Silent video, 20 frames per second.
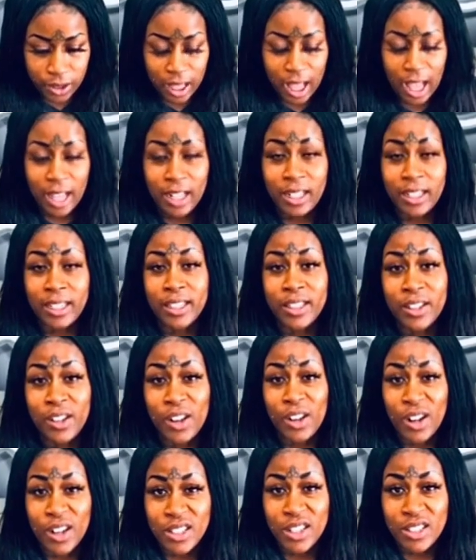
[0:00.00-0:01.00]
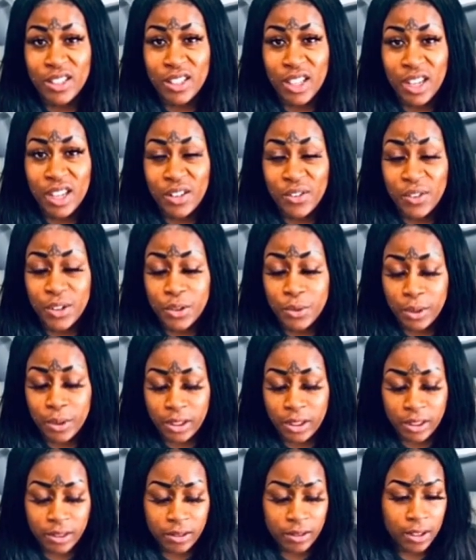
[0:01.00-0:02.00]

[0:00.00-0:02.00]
I look at the cards individually,